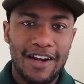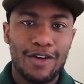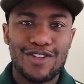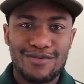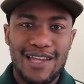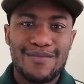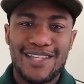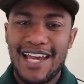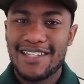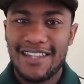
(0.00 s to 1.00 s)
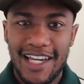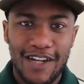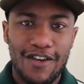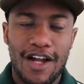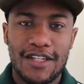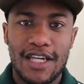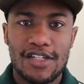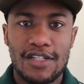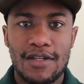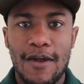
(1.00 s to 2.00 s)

I know sometimes it has a negative connotation,